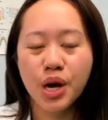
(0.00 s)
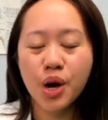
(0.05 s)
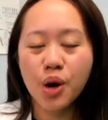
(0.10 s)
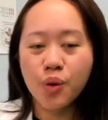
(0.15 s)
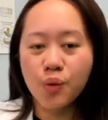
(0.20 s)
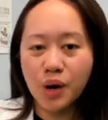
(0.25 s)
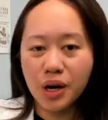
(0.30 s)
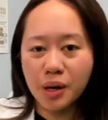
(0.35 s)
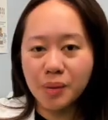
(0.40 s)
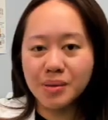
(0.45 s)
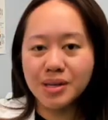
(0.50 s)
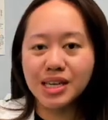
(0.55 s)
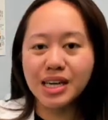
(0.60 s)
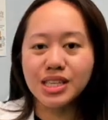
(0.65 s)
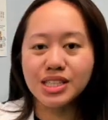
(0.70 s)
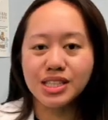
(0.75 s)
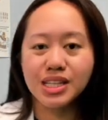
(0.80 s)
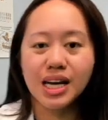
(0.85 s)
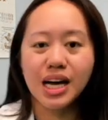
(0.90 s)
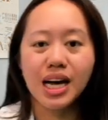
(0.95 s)

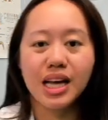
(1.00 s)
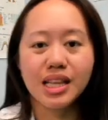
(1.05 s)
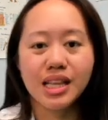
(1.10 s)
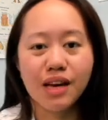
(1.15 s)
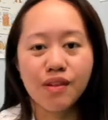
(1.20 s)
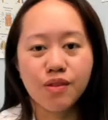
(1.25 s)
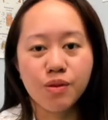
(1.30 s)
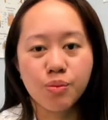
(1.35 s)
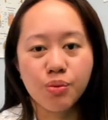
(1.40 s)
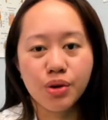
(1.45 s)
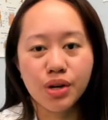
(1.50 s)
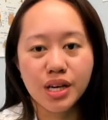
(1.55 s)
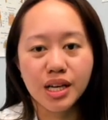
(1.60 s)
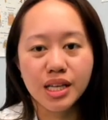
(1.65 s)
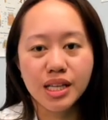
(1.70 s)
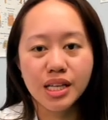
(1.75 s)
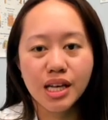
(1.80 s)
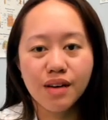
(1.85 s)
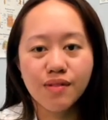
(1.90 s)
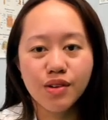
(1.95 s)
Recommendation 11.11
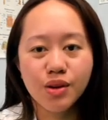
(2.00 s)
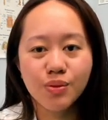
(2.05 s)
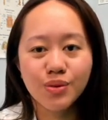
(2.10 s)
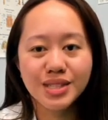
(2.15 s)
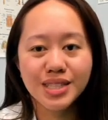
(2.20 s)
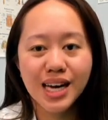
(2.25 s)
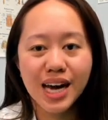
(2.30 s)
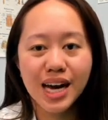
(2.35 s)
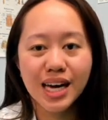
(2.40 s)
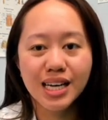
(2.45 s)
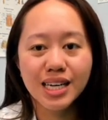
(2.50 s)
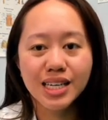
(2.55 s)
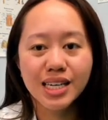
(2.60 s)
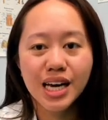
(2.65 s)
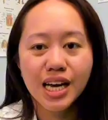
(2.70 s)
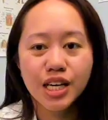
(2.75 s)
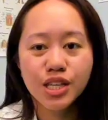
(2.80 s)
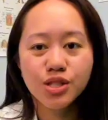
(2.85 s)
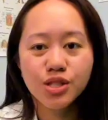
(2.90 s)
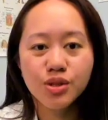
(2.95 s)
was added
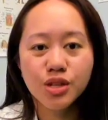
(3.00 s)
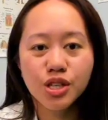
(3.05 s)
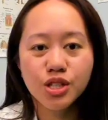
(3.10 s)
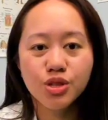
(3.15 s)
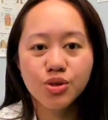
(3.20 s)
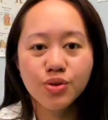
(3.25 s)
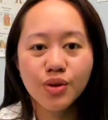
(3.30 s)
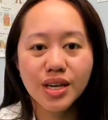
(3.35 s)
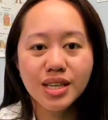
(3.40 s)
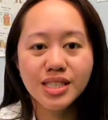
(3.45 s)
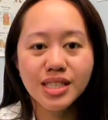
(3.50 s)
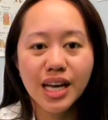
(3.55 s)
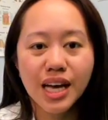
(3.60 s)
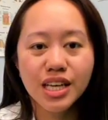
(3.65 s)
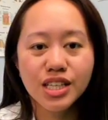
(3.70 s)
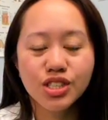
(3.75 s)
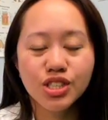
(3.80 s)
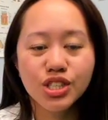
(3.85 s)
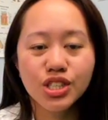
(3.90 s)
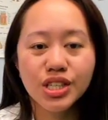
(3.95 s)
to address
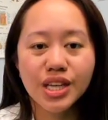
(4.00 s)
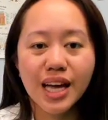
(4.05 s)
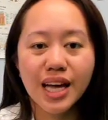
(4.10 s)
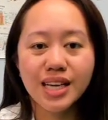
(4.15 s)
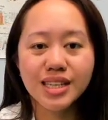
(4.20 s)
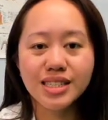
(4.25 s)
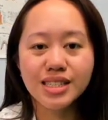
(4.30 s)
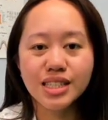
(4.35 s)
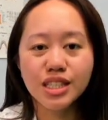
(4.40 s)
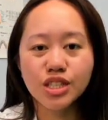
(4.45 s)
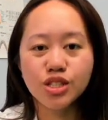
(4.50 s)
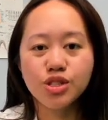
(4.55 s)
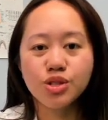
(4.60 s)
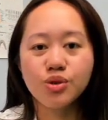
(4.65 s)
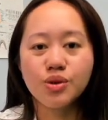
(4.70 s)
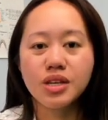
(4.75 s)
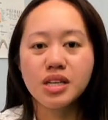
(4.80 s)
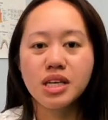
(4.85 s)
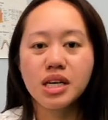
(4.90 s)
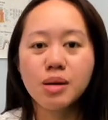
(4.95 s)

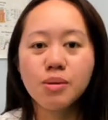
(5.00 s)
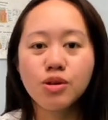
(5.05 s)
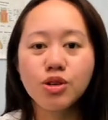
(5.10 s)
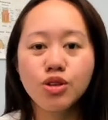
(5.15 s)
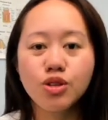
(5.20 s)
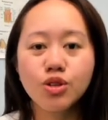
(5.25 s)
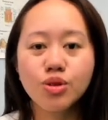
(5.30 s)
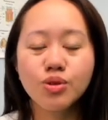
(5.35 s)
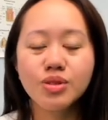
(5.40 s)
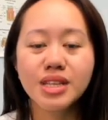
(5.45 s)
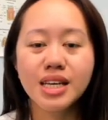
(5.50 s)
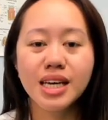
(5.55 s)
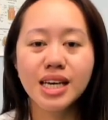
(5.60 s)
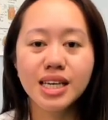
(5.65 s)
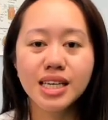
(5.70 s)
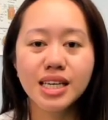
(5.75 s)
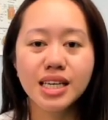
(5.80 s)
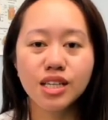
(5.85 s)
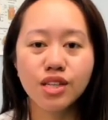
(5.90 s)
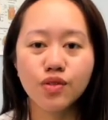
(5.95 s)
SGLT2 inhibitor use
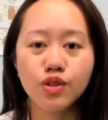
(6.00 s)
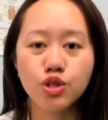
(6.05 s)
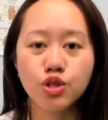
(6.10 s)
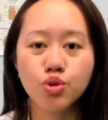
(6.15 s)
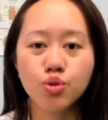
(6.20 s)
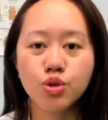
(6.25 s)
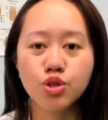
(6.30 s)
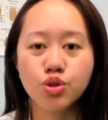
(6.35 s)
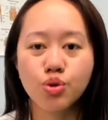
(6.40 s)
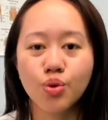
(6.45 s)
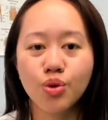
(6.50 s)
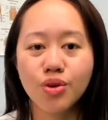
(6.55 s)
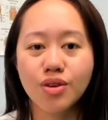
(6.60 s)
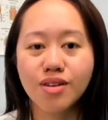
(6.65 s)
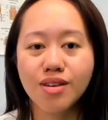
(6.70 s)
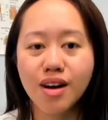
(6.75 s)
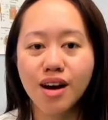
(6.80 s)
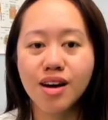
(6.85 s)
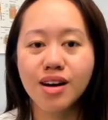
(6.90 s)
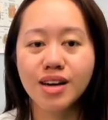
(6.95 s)
in individuals who are
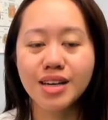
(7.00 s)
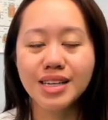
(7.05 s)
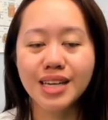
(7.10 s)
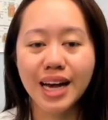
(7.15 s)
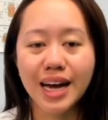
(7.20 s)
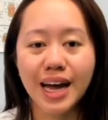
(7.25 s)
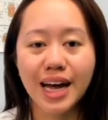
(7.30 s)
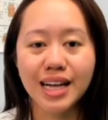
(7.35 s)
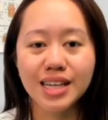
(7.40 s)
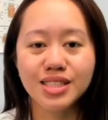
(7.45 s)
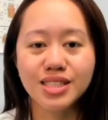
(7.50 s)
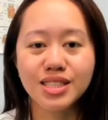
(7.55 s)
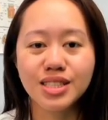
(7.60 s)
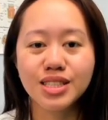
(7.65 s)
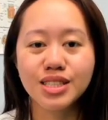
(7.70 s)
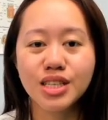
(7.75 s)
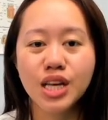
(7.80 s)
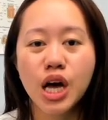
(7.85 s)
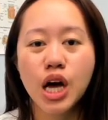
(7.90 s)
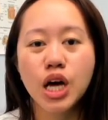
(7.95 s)
not on
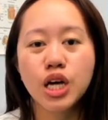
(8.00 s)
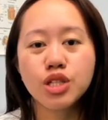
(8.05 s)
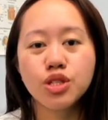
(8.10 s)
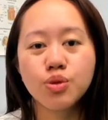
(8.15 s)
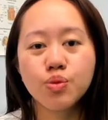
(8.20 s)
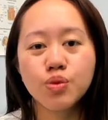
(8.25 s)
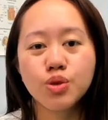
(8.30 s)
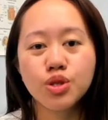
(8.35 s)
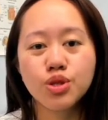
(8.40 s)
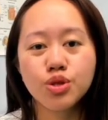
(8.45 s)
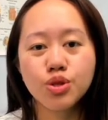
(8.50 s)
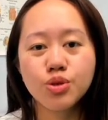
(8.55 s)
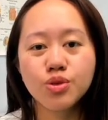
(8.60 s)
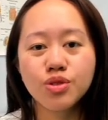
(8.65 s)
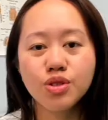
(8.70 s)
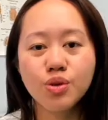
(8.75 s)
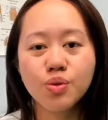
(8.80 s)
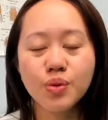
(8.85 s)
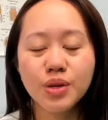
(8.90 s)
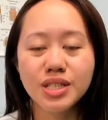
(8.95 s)
dialysis to reduce
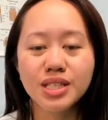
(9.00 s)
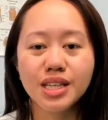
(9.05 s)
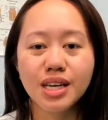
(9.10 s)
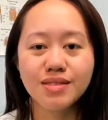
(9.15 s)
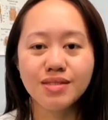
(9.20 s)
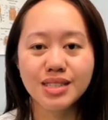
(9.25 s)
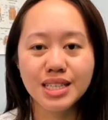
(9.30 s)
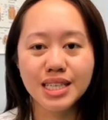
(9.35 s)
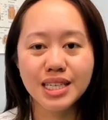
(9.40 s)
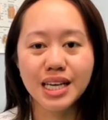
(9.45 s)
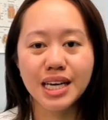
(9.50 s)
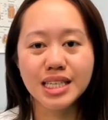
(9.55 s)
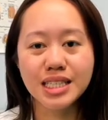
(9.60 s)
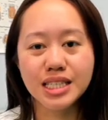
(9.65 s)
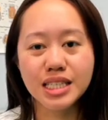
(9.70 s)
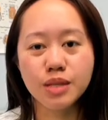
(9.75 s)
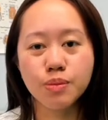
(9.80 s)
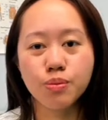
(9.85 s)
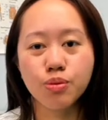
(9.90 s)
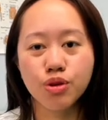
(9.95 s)
the risk of
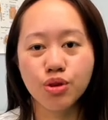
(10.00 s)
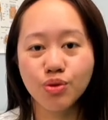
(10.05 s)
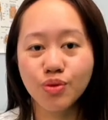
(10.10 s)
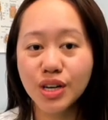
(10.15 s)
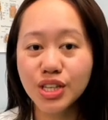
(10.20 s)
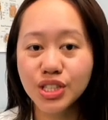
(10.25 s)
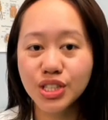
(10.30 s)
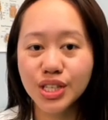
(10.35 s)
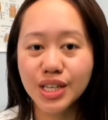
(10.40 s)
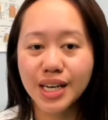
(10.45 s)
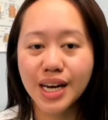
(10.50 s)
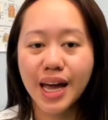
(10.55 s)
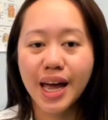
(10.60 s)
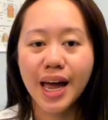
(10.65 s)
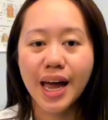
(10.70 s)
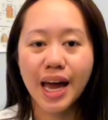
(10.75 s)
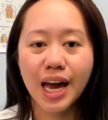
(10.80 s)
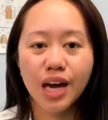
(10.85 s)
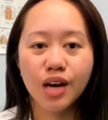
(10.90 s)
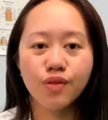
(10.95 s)
CKD progression
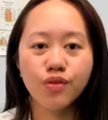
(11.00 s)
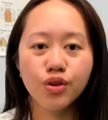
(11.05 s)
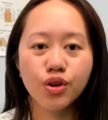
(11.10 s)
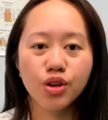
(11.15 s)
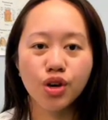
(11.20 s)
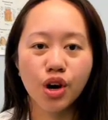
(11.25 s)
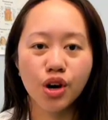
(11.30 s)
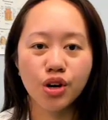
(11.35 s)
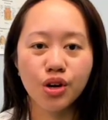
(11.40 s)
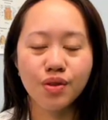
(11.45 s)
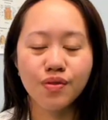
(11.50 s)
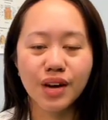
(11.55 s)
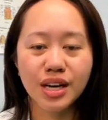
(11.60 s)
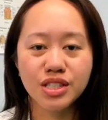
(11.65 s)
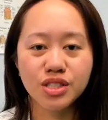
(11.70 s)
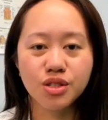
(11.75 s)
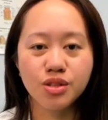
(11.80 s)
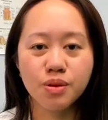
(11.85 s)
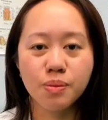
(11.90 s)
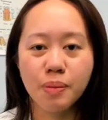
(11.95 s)
and for
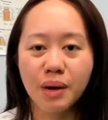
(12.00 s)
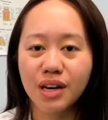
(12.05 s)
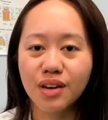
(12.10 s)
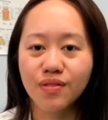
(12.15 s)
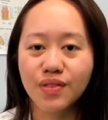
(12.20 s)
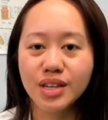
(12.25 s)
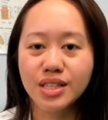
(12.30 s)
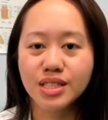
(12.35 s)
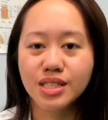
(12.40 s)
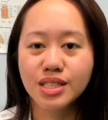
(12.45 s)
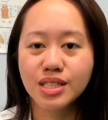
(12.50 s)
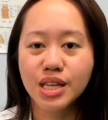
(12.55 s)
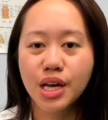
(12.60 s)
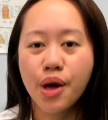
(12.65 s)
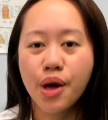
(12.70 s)
cardiovascular benefits.